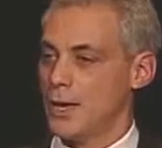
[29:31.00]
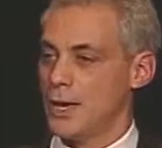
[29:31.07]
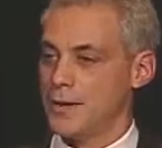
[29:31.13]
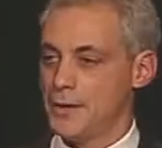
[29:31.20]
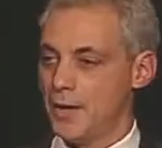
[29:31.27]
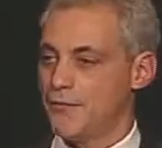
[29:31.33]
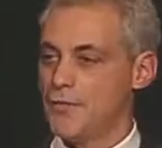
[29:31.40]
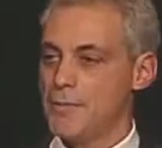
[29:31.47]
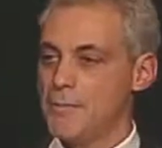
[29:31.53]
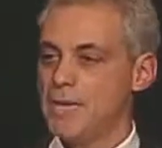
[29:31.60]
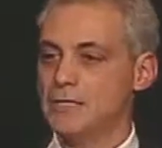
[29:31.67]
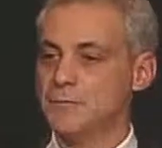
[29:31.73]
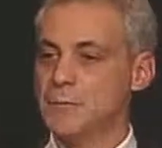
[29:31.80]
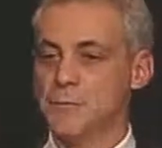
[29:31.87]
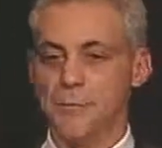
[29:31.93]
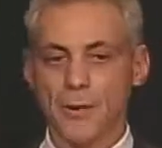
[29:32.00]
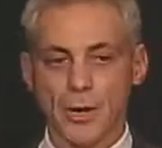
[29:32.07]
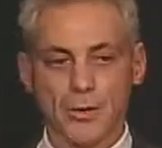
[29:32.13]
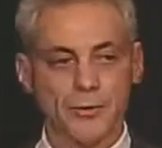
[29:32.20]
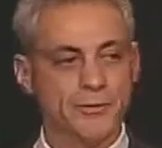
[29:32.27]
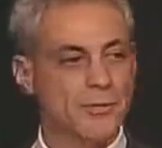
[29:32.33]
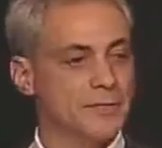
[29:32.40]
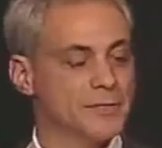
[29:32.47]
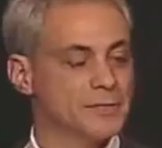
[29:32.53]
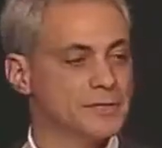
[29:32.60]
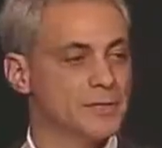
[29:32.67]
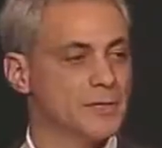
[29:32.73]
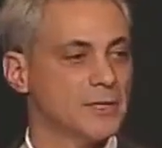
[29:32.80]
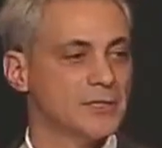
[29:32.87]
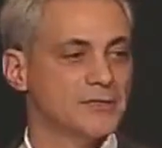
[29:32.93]
And nothing makes me prouder than
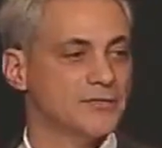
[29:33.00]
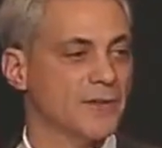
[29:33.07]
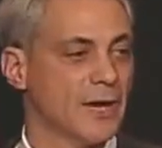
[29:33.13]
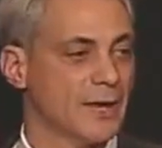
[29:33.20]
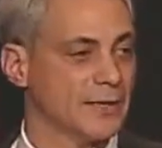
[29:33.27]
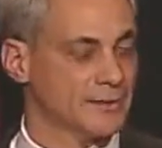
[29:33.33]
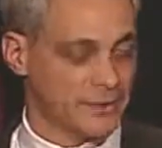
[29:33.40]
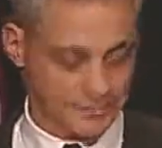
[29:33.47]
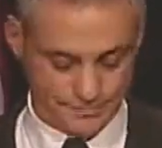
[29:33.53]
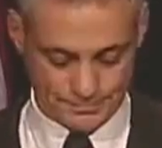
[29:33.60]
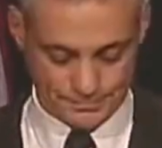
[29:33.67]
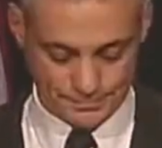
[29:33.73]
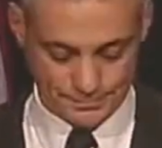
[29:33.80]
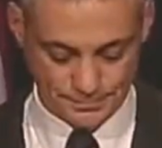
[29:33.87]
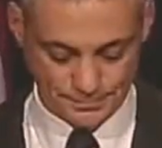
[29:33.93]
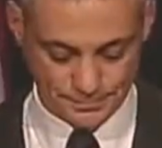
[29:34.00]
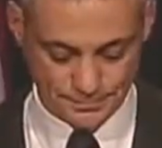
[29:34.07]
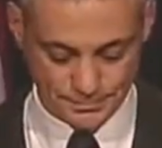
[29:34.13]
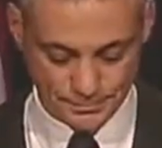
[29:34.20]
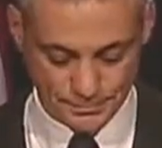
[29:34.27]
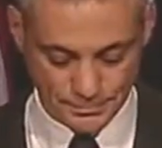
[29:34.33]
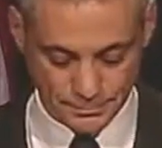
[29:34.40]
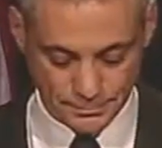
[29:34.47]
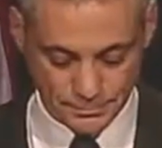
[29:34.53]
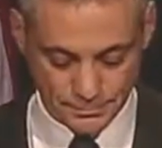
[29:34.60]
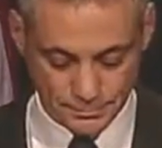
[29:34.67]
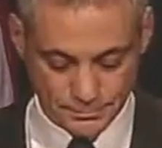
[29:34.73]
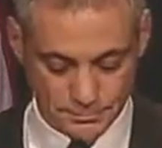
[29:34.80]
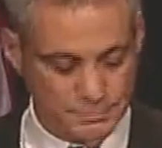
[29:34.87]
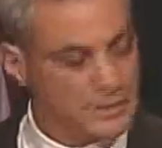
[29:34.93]
this last fact.
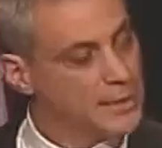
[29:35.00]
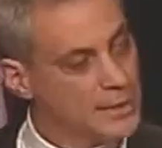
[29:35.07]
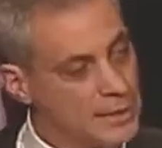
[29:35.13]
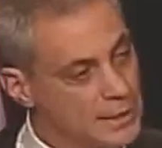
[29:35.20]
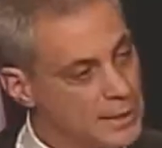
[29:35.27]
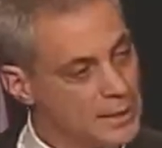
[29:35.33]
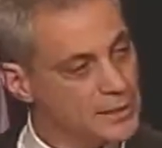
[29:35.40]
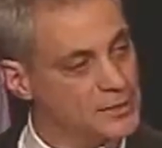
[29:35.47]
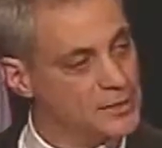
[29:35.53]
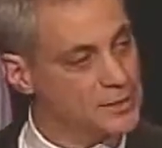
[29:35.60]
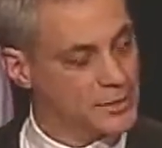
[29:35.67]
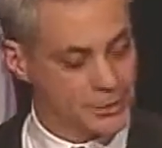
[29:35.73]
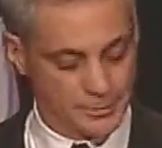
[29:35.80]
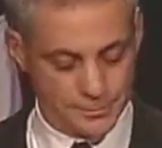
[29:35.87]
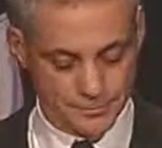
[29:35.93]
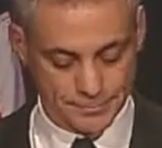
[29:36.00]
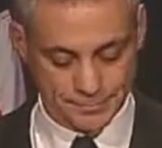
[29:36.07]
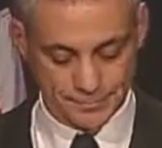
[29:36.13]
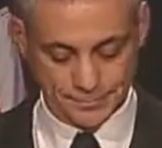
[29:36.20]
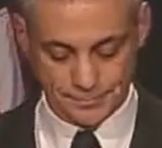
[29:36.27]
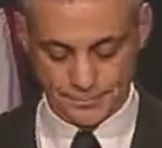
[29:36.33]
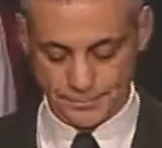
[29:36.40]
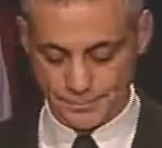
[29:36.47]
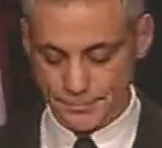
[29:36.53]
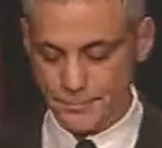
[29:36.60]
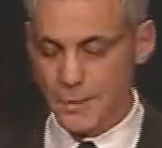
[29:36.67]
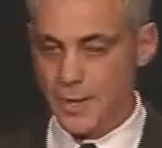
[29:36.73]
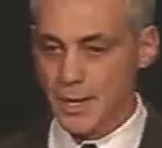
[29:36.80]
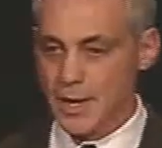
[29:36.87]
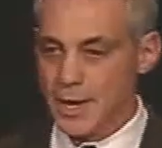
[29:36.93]
Beginning next year,
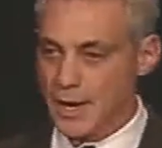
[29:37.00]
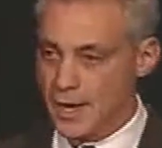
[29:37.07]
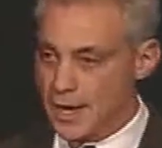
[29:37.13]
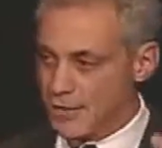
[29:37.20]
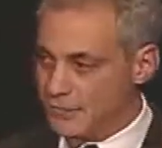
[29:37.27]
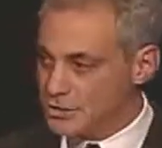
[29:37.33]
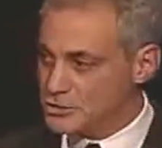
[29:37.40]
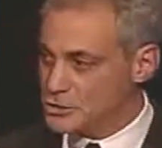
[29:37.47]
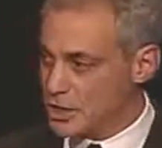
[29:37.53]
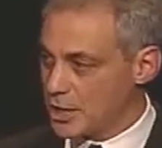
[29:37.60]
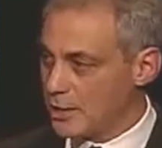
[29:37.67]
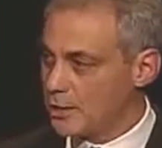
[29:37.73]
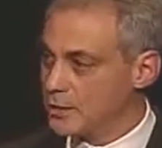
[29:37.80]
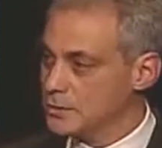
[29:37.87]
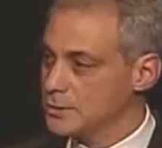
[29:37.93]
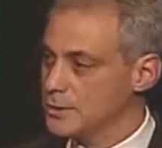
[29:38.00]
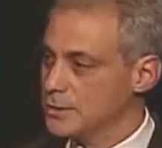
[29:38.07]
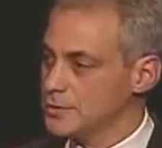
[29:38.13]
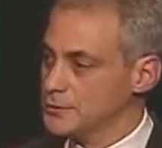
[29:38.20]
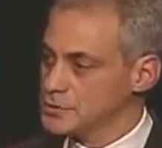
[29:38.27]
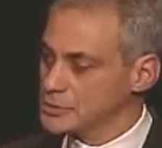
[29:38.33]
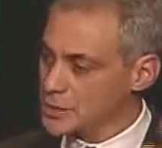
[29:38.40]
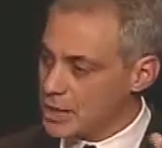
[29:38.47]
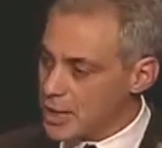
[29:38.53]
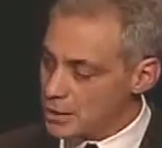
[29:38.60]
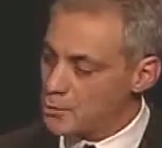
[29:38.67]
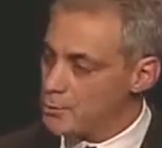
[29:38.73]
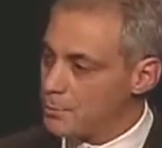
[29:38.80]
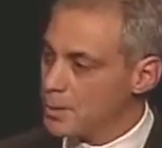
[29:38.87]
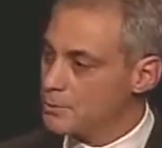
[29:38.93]
every child in the
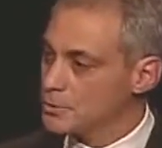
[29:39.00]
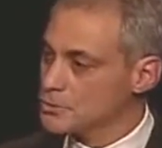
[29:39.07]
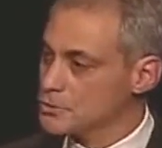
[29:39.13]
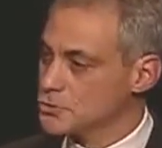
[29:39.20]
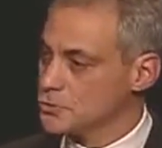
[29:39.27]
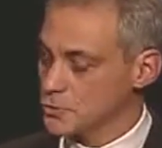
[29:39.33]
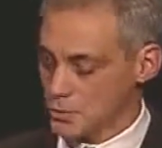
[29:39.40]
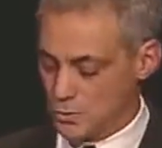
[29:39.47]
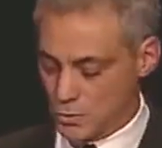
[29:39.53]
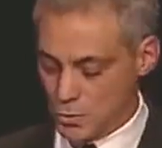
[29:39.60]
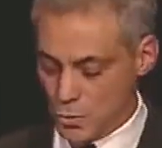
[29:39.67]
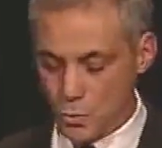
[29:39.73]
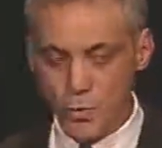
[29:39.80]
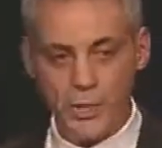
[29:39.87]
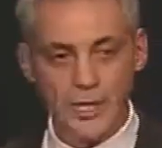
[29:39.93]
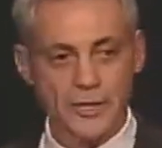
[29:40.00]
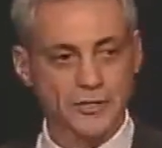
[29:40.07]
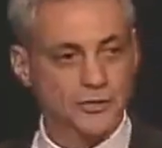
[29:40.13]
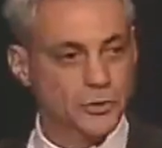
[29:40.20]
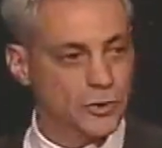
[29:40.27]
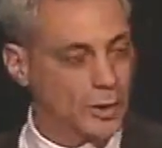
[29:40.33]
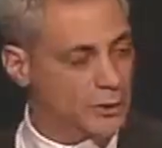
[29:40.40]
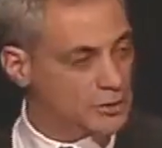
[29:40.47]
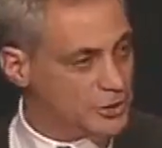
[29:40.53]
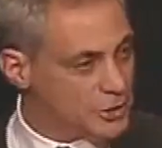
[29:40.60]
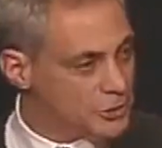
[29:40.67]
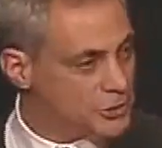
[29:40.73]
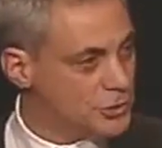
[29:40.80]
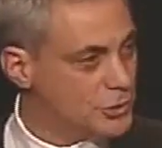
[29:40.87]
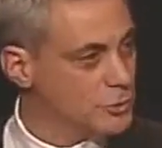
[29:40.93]
Chicago Public School will get an
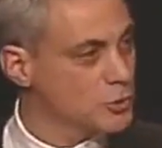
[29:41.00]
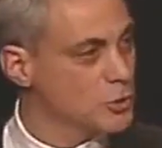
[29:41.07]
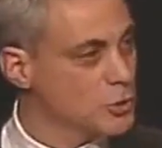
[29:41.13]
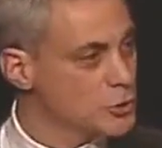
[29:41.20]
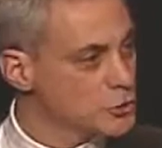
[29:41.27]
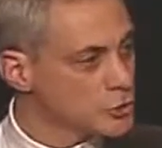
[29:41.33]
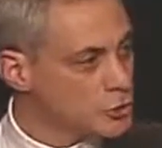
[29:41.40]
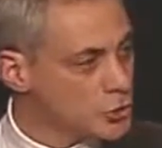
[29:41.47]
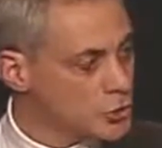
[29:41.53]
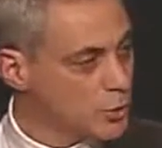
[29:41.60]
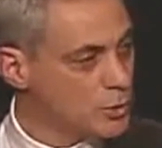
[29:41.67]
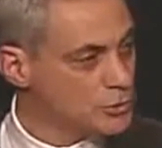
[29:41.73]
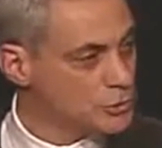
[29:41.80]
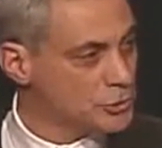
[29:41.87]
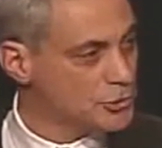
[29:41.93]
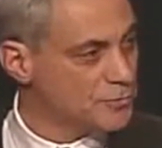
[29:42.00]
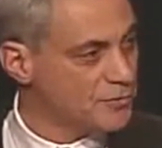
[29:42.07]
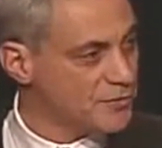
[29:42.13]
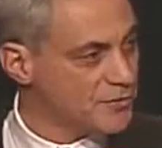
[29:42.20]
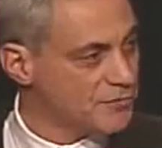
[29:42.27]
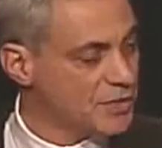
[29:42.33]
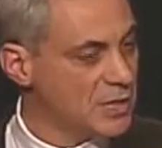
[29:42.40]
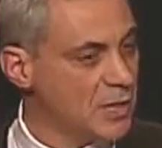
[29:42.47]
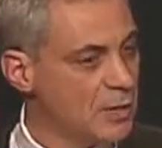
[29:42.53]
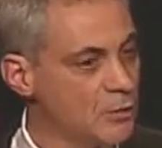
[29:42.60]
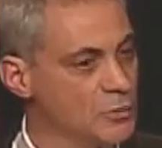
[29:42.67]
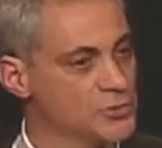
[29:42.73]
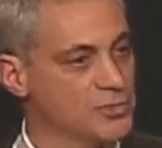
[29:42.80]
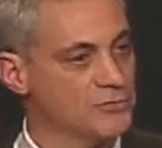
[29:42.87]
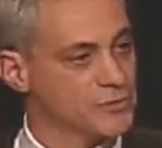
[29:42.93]
additional 250
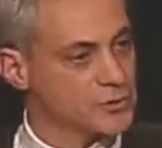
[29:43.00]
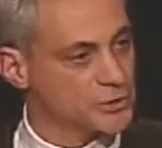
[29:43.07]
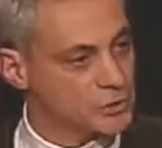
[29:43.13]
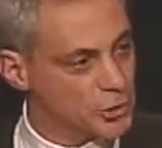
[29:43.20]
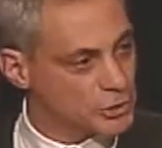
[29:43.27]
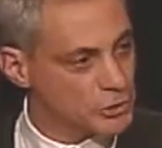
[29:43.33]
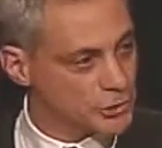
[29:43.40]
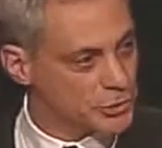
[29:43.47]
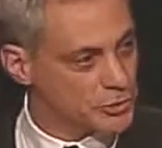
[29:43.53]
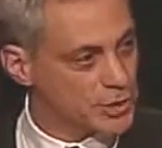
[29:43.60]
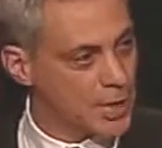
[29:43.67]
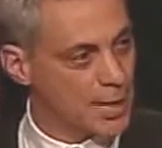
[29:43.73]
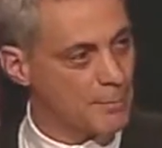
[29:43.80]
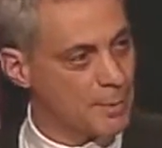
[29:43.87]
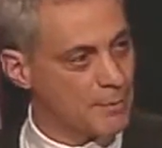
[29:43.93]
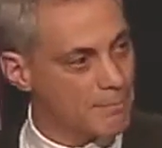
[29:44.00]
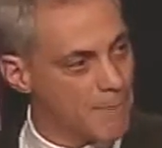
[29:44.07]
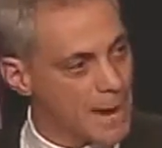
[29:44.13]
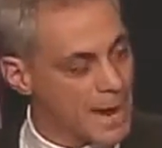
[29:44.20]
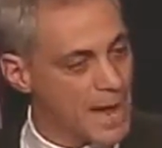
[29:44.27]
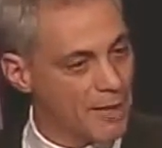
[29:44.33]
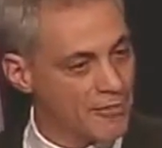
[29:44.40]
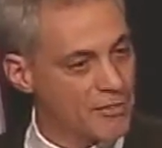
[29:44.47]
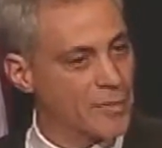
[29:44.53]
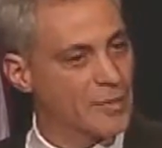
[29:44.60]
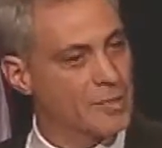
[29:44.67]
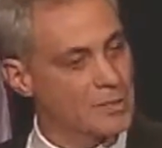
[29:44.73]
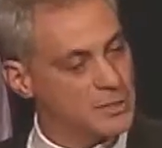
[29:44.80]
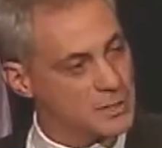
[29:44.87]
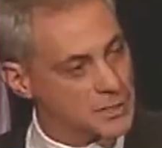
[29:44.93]
hours of instructional time in math,
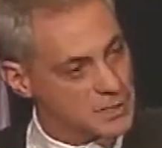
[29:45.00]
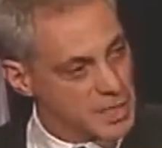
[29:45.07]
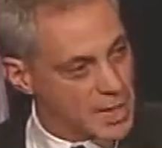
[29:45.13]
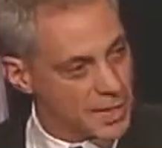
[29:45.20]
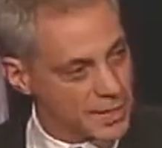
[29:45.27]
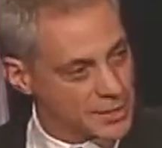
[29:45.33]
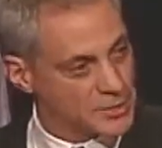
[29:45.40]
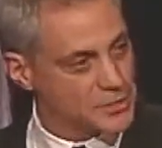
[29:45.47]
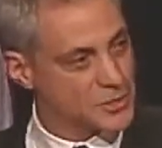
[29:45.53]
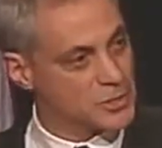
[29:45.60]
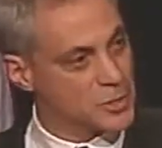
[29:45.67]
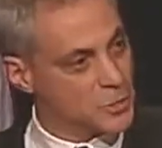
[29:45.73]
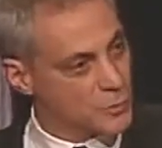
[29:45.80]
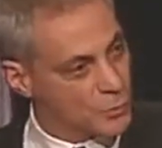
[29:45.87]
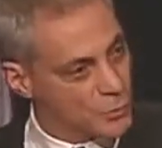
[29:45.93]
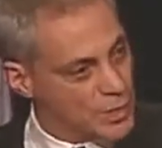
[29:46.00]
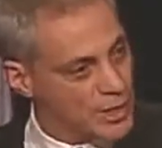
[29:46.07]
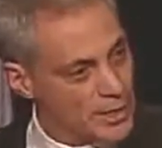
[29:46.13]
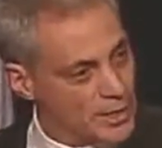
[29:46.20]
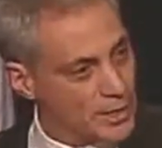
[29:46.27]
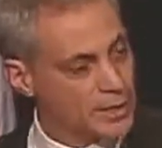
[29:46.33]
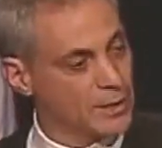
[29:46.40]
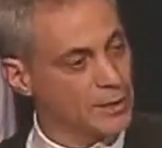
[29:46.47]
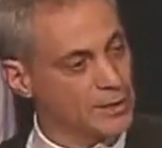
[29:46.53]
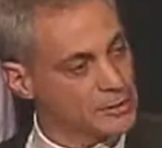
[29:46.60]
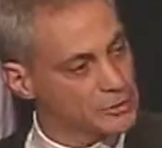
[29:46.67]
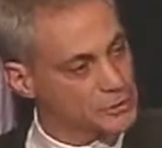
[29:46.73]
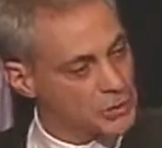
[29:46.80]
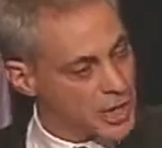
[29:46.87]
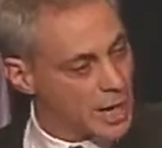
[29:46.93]
science,
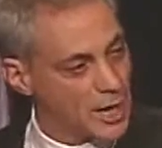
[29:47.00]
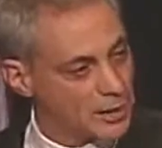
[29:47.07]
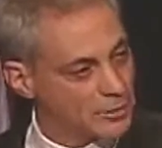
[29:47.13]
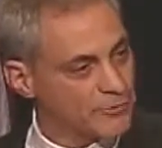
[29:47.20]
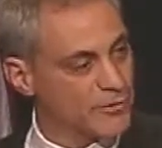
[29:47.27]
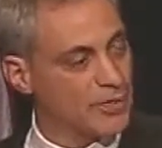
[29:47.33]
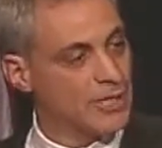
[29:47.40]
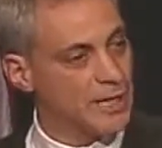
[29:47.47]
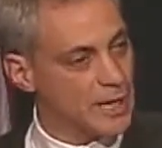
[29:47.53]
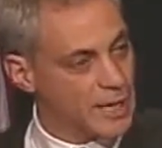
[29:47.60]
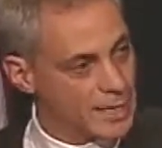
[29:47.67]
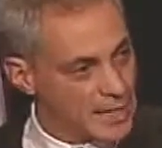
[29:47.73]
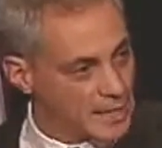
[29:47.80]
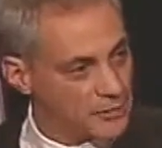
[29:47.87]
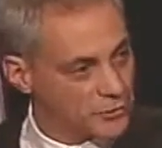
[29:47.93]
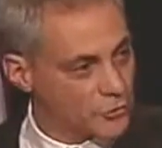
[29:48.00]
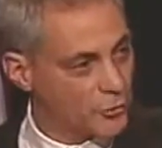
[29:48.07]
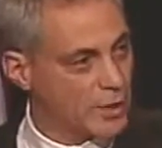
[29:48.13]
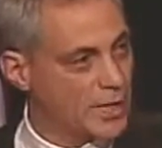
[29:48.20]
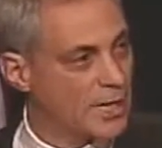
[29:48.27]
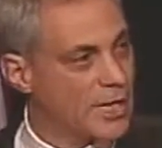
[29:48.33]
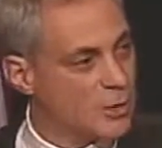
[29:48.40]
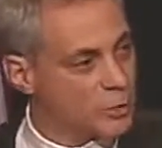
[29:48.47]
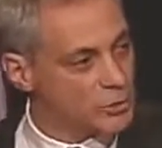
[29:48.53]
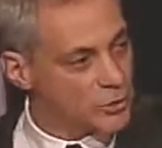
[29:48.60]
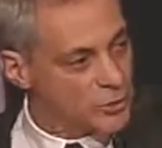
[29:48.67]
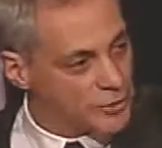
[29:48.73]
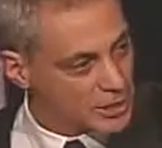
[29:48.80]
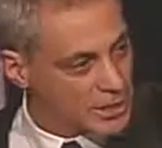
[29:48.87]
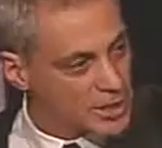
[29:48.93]
reading, geography, and history, equal
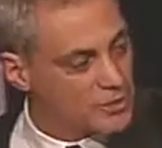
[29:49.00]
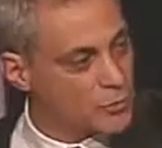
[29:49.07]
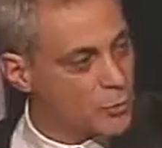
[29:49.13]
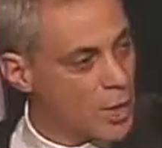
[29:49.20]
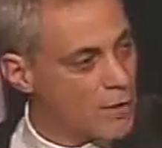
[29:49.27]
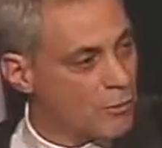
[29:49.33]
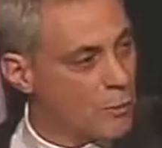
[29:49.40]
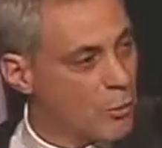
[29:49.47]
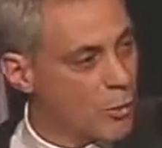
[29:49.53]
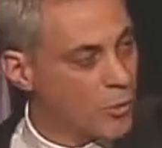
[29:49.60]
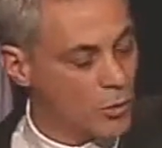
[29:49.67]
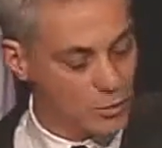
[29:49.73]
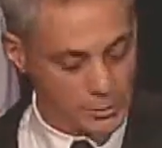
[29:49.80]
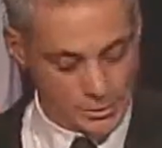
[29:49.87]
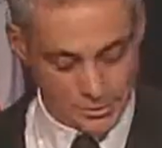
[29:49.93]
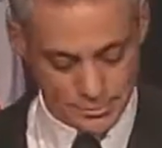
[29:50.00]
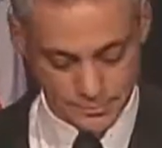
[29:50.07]
to the kids around the world.